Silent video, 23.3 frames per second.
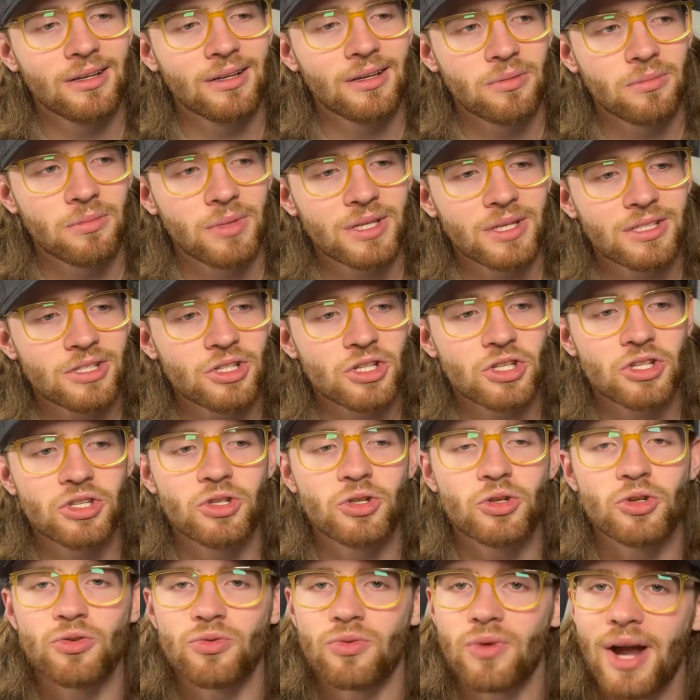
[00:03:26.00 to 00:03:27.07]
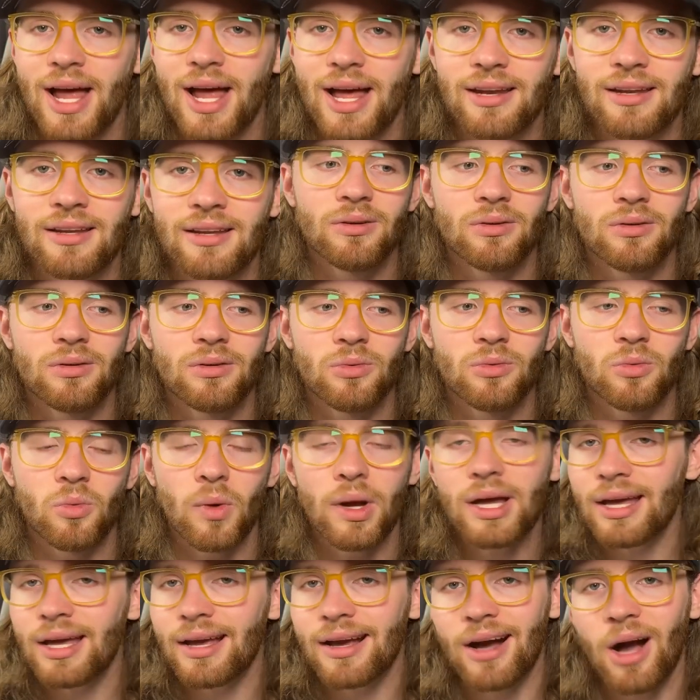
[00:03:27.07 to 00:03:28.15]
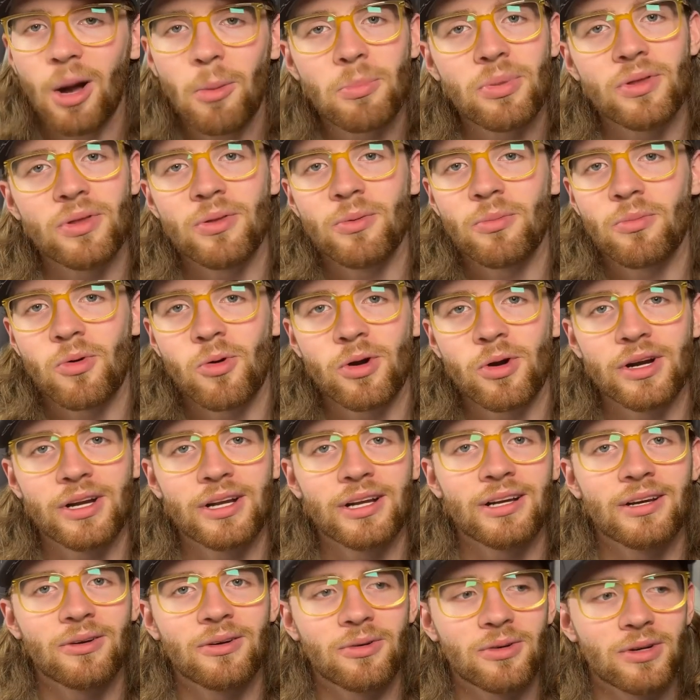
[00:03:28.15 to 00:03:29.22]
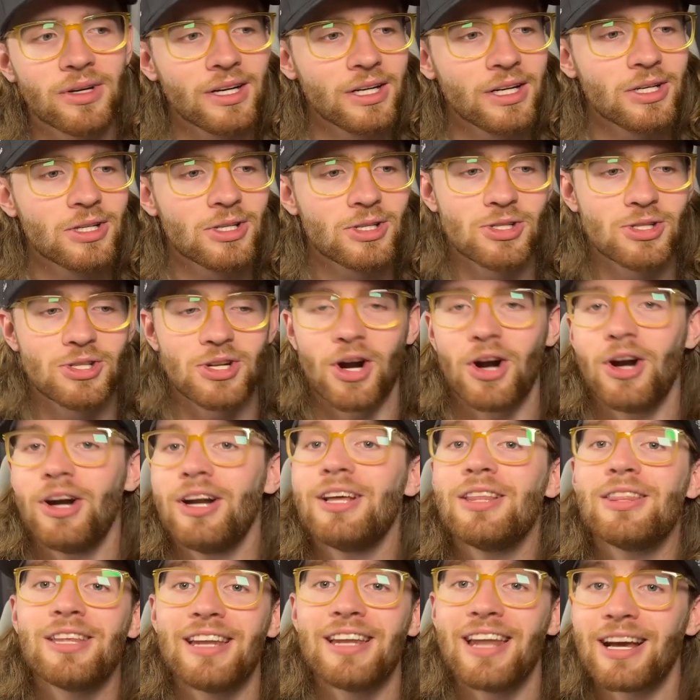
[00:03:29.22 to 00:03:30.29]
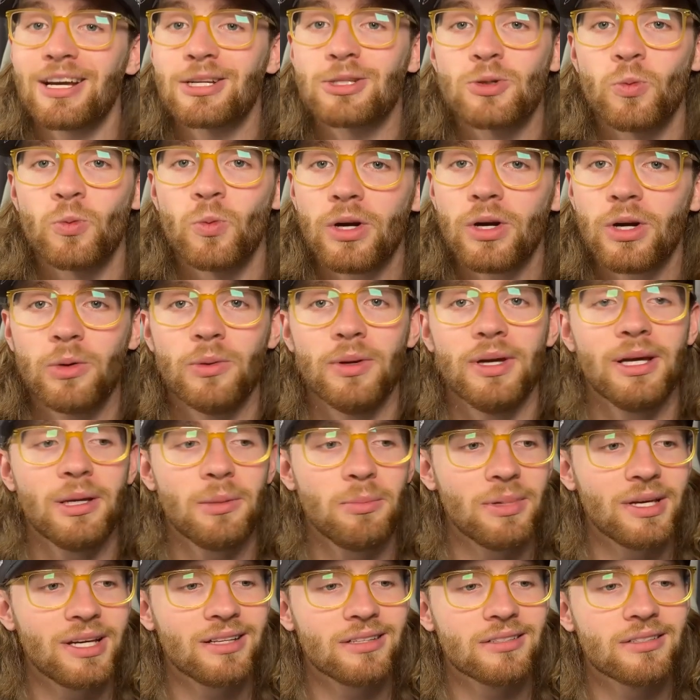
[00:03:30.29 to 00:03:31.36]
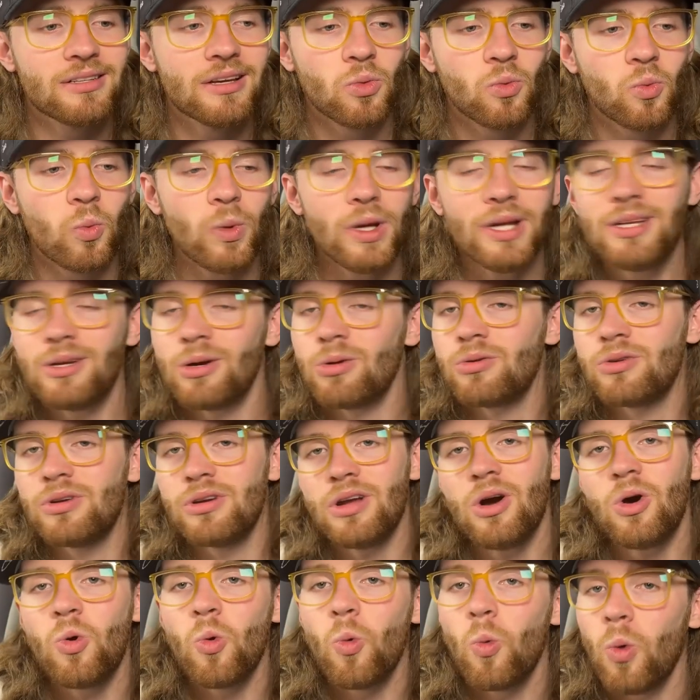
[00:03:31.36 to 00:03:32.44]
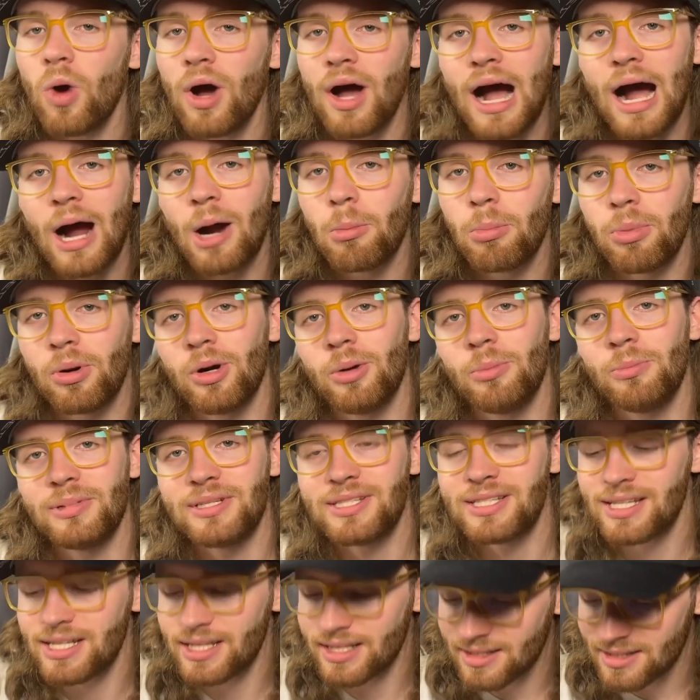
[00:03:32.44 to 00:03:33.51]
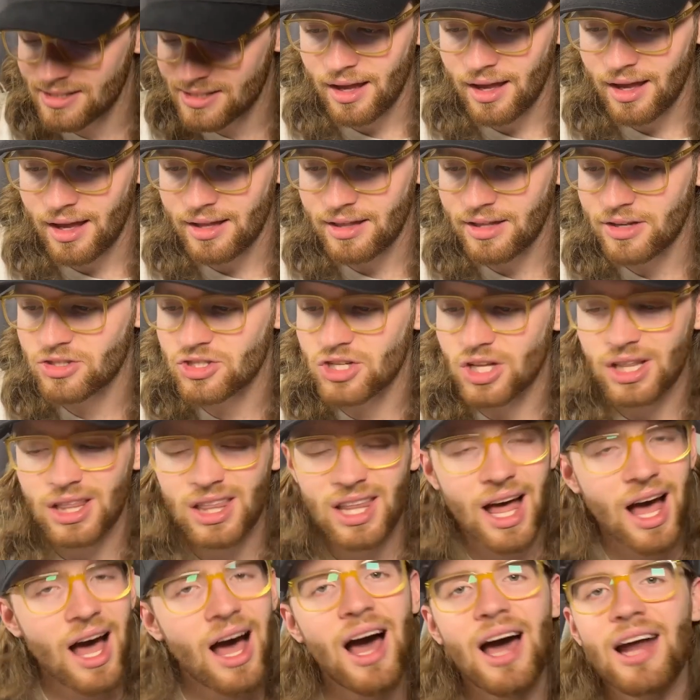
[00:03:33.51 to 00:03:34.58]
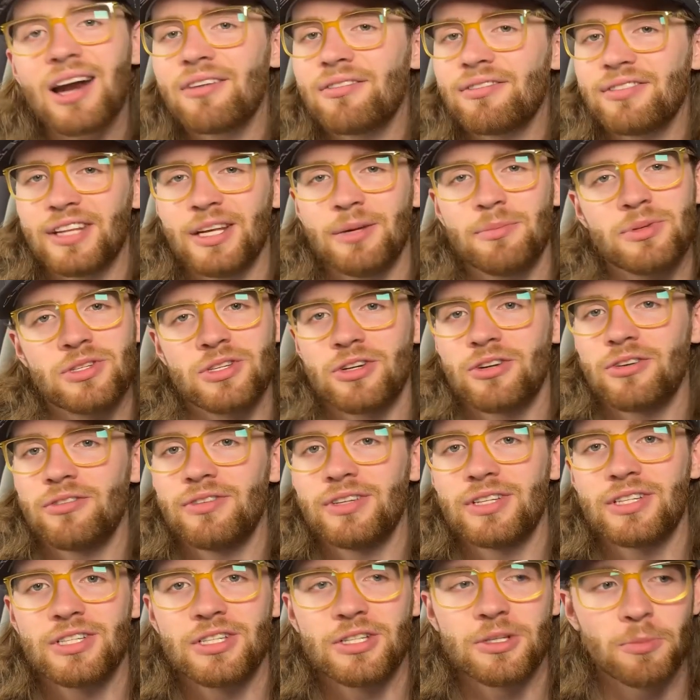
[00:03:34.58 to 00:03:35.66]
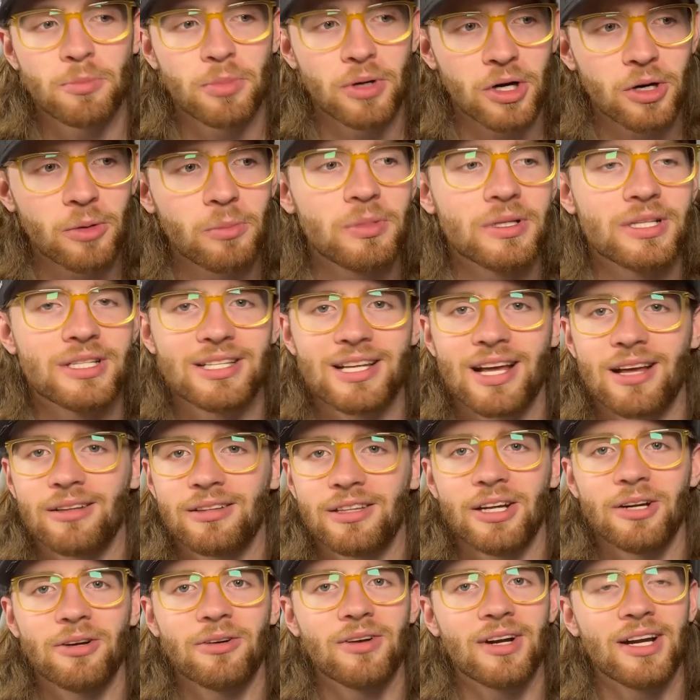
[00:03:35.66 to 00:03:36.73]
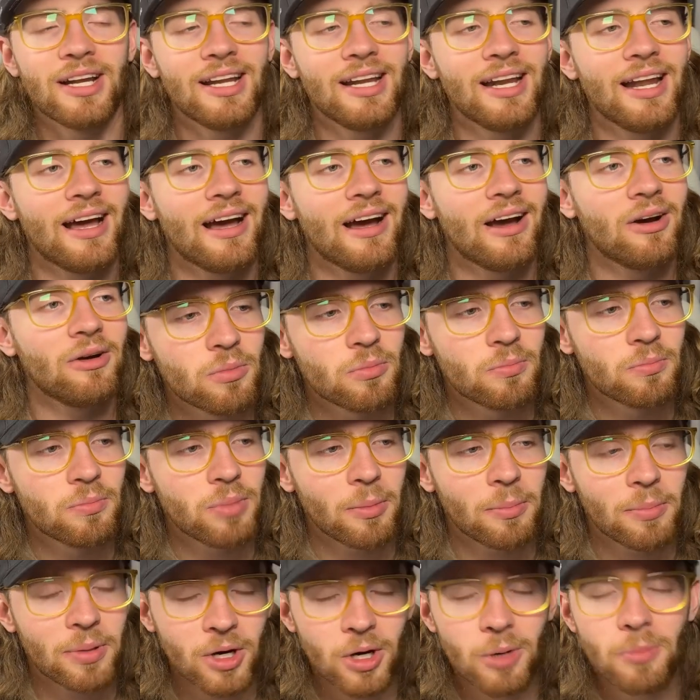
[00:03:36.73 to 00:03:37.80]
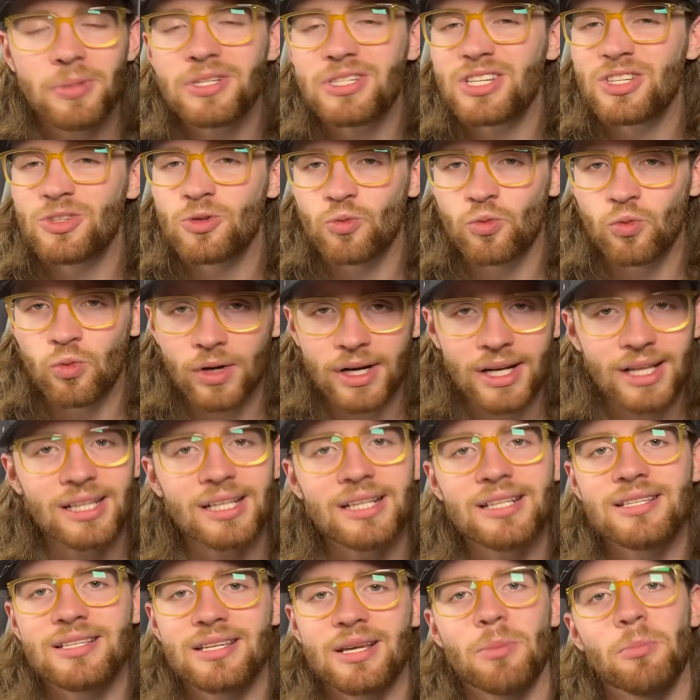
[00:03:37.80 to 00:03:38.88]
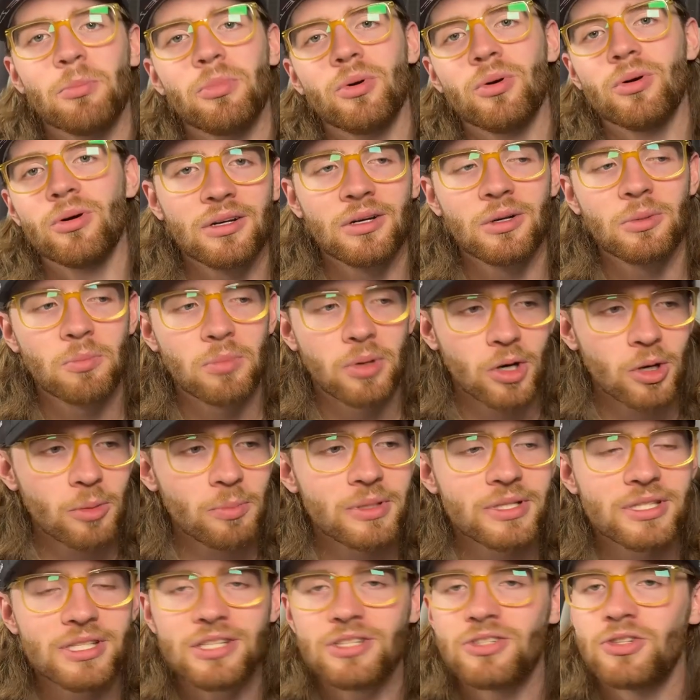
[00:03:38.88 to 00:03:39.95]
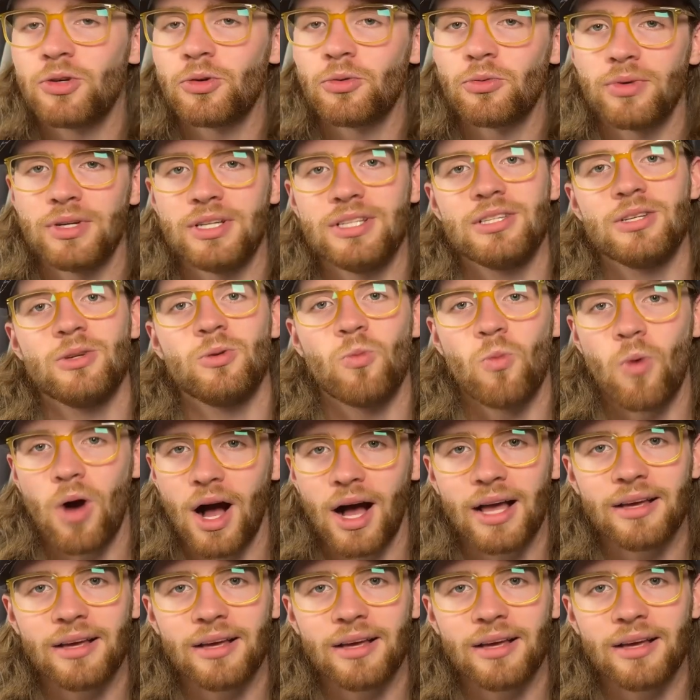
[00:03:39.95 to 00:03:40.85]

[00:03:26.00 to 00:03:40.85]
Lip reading: makes us just dread waking up in the morning or starting the next work week because we don't know what our purpose is. And there's a lot of lip service to purpose out there right now, but purpose is really simple. Purpose is your reason why.